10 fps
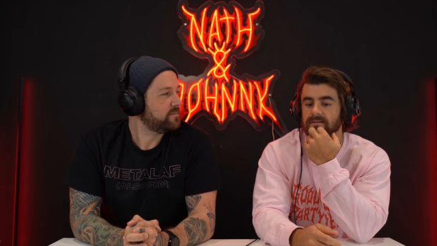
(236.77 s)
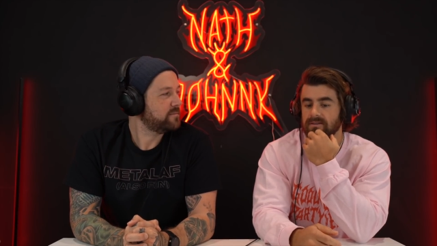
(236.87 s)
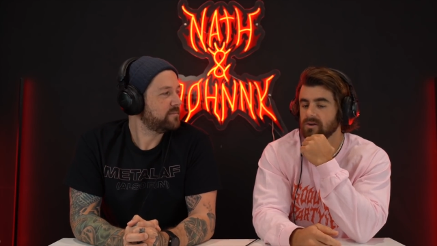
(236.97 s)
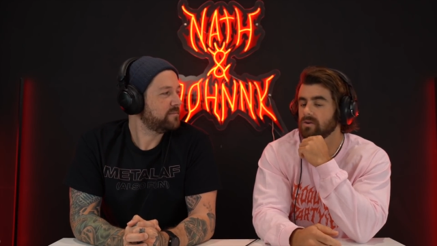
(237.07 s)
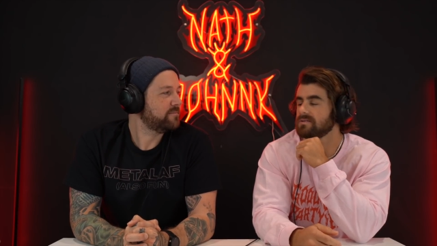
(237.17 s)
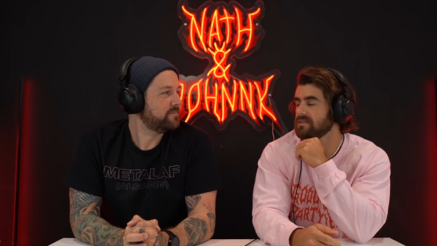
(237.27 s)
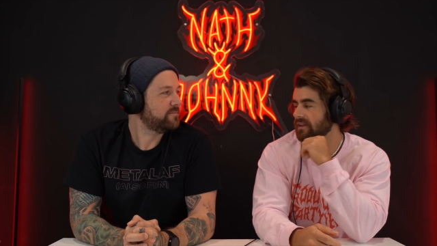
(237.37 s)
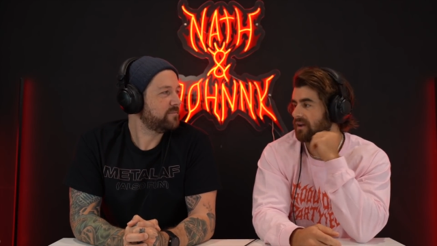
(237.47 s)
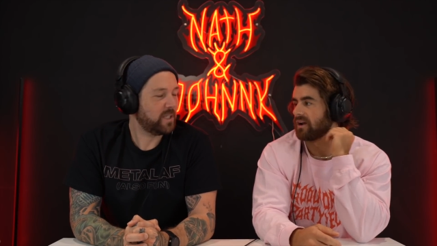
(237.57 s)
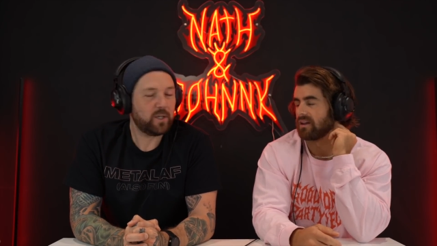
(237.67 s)
Speaker 1: You could say
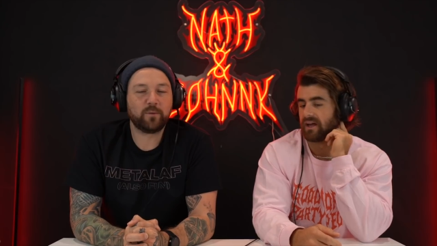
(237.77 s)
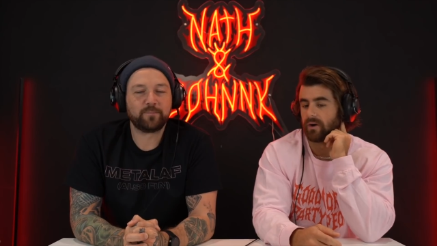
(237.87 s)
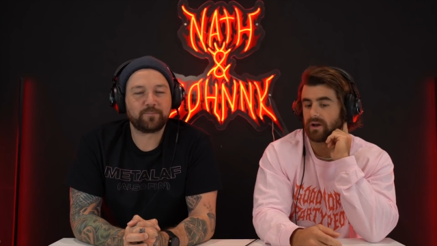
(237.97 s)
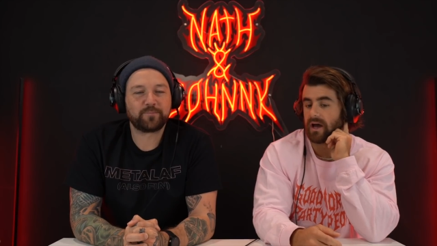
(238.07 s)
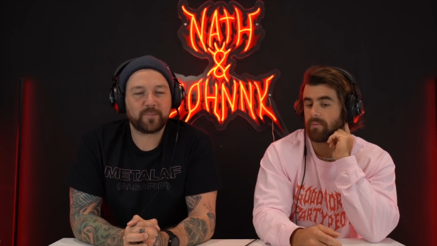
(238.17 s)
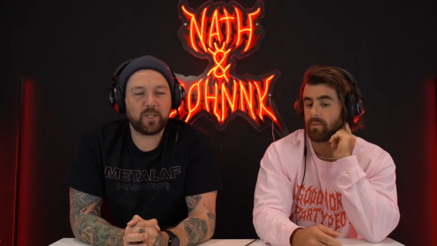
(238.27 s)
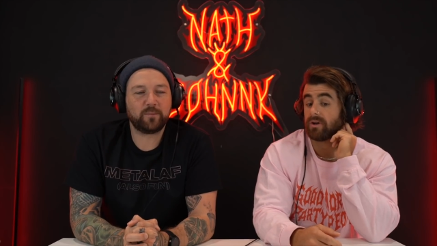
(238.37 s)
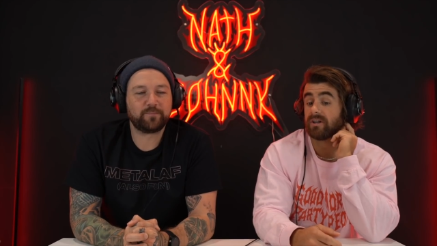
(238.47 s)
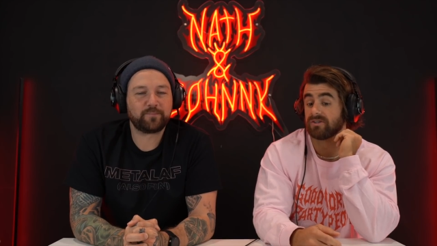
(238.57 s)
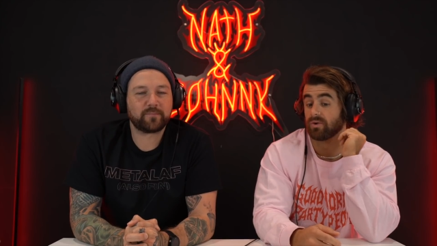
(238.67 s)
that. I'd allow it. Um, I'm
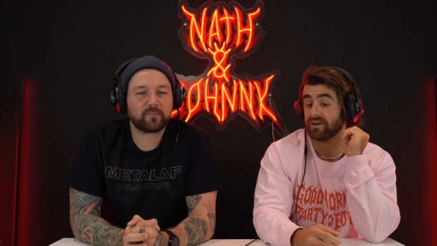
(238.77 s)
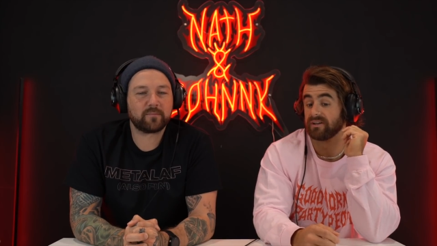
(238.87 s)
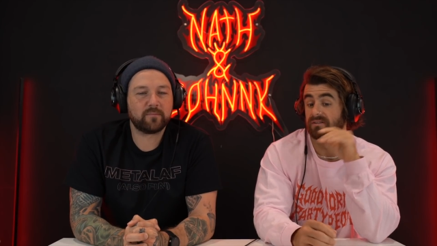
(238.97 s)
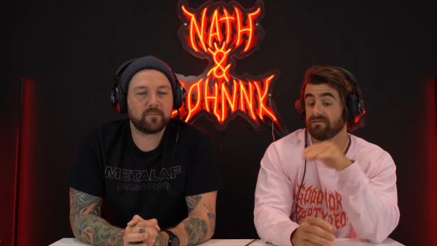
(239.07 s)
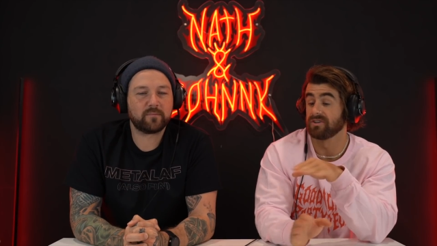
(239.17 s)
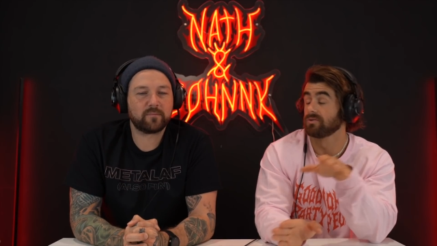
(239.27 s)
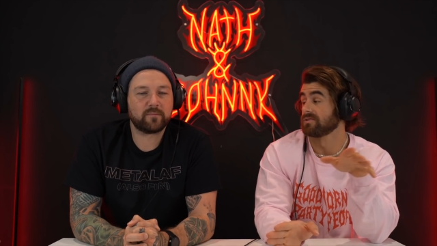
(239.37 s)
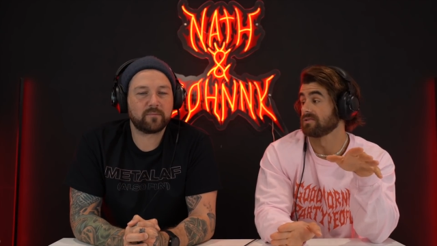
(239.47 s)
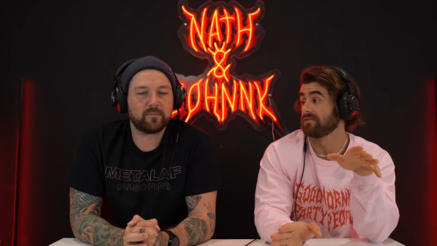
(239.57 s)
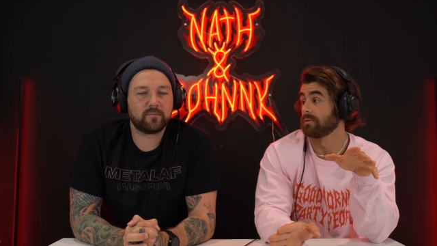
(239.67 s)
really enjoying the visuals of
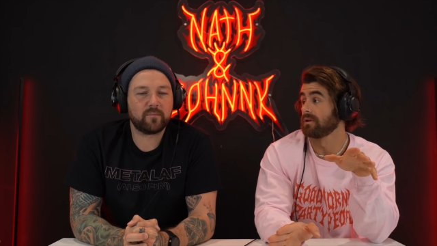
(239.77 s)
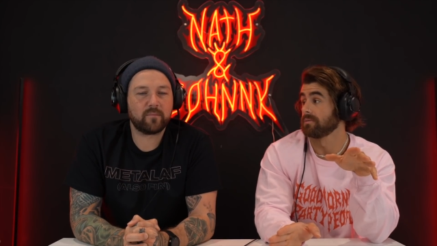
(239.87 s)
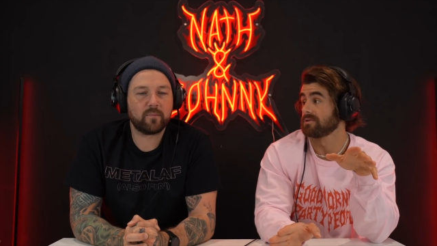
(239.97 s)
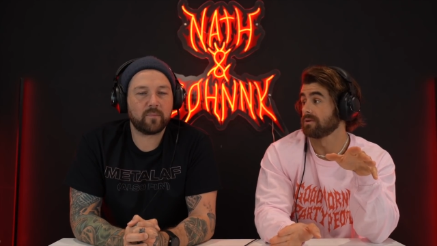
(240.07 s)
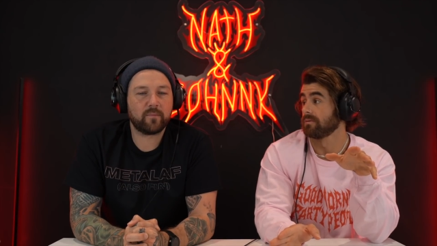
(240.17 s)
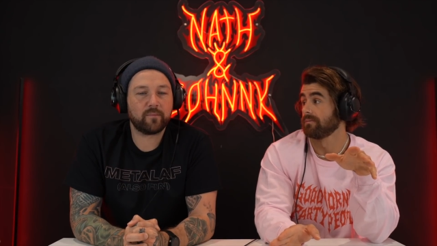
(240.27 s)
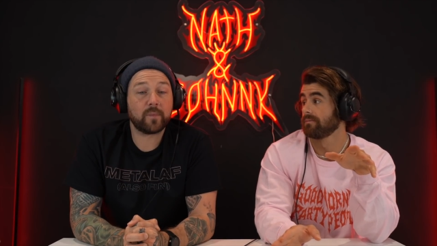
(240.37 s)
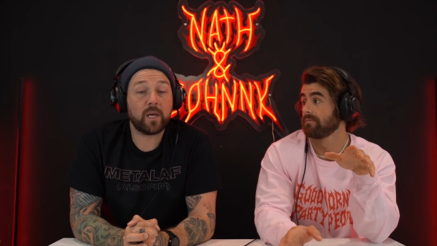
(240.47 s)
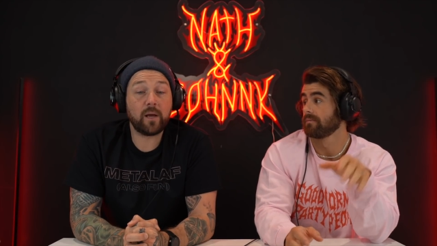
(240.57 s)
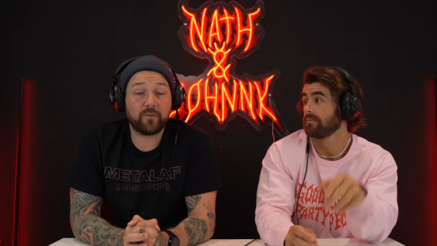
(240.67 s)
this film clip too.
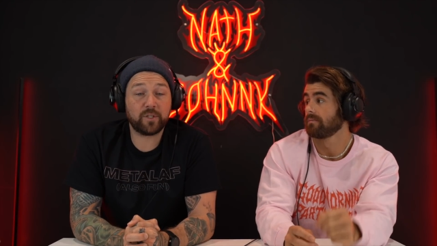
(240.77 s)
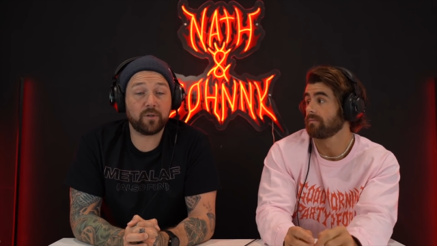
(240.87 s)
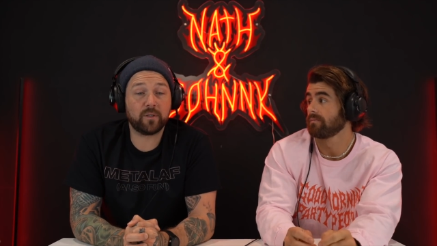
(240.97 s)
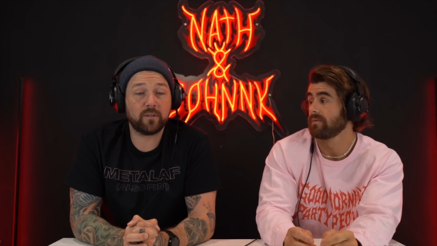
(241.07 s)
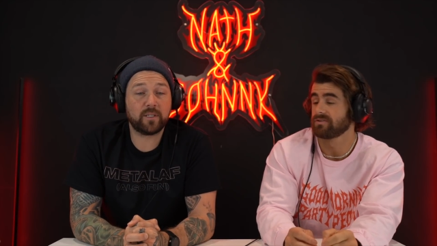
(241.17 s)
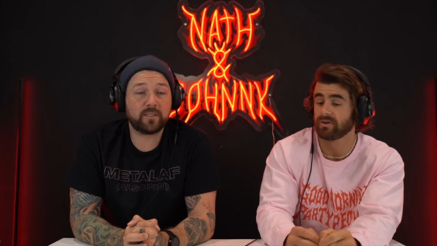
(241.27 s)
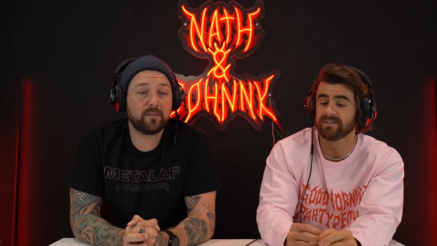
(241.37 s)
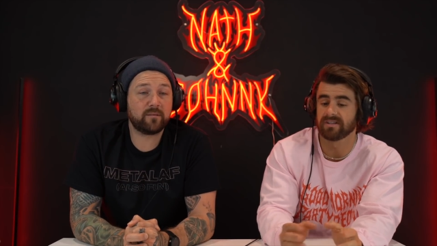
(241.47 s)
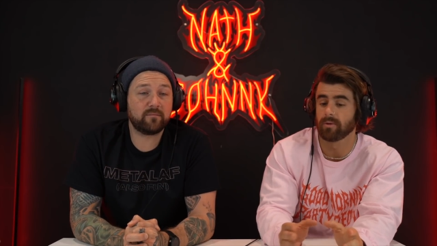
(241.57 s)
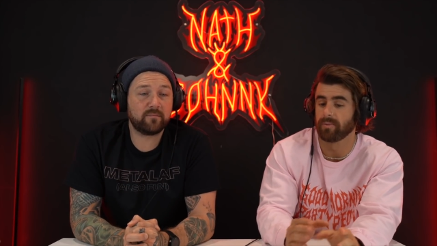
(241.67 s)
Yeah, for sure. It's, it's really
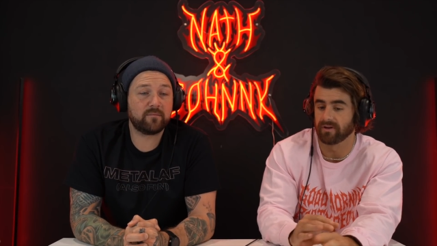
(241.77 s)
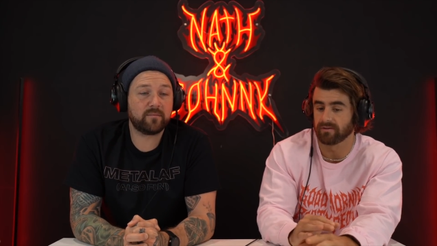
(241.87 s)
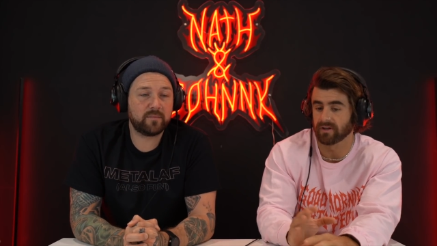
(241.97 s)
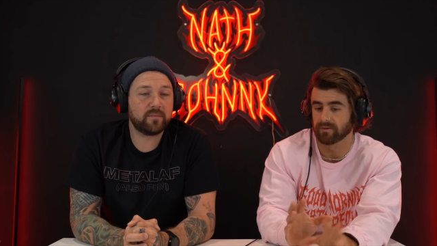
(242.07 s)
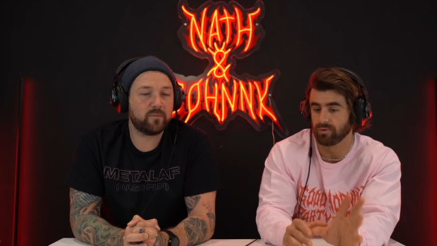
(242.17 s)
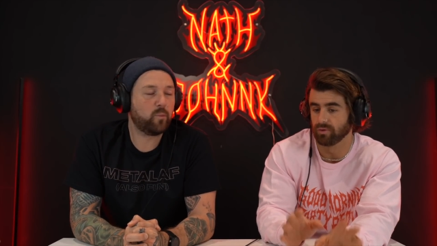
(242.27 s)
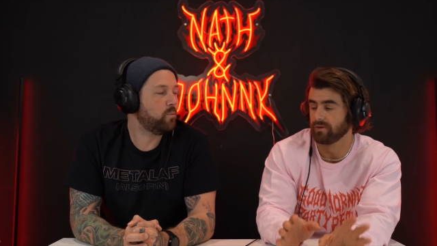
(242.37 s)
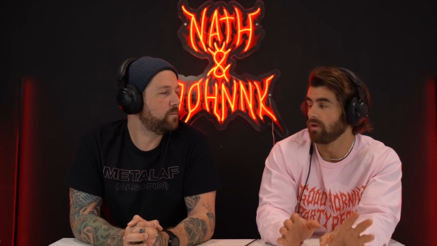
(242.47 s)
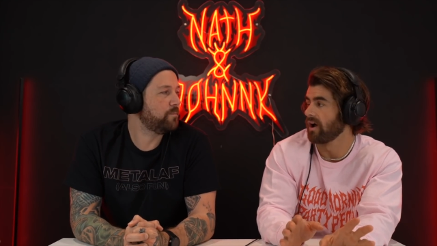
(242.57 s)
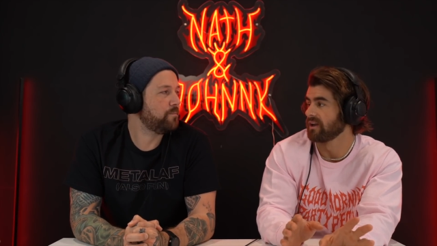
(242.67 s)
simple, but like
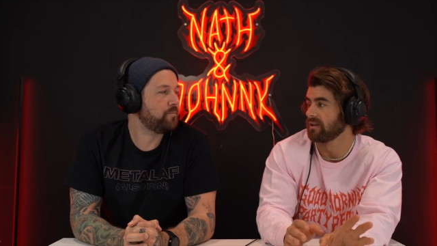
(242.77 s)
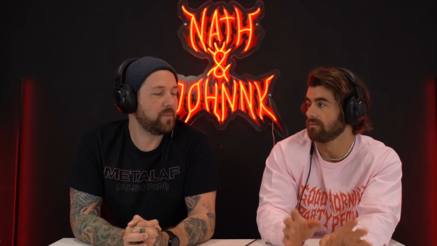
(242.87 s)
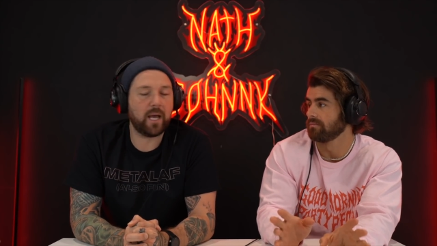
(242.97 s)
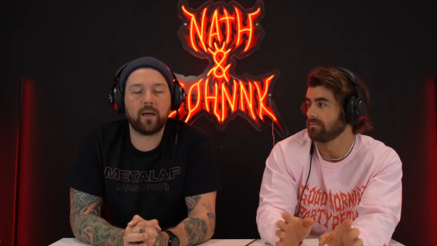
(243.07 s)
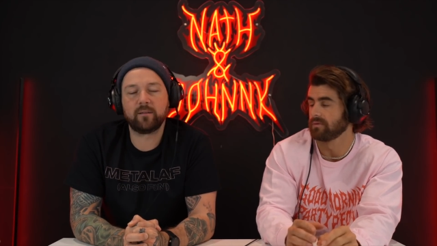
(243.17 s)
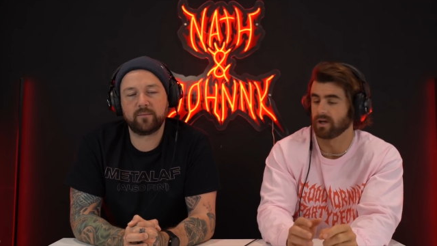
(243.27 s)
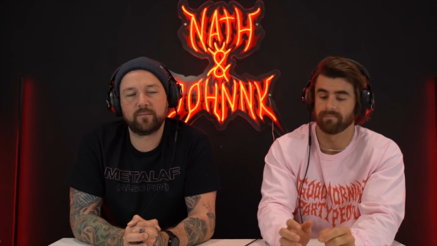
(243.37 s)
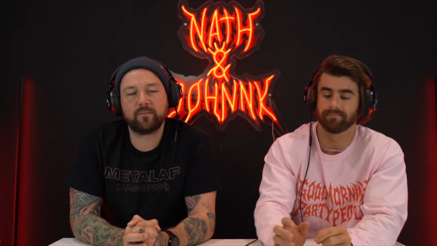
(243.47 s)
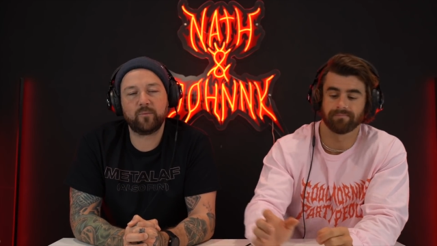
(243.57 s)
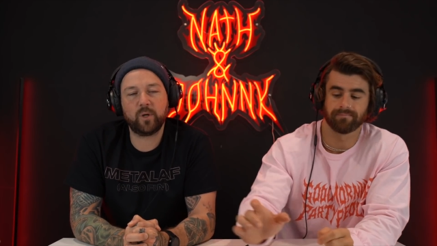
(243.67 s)
beautiful lighting and yeah, yeah.
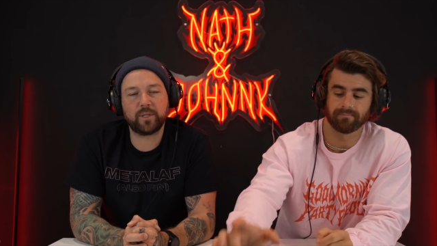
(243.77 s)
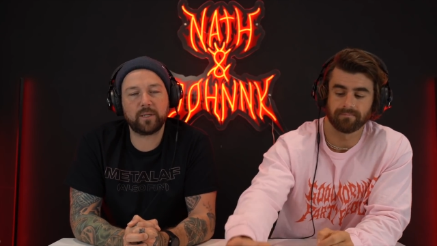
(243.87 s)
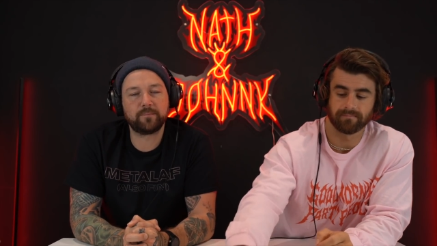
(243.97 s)
Well done.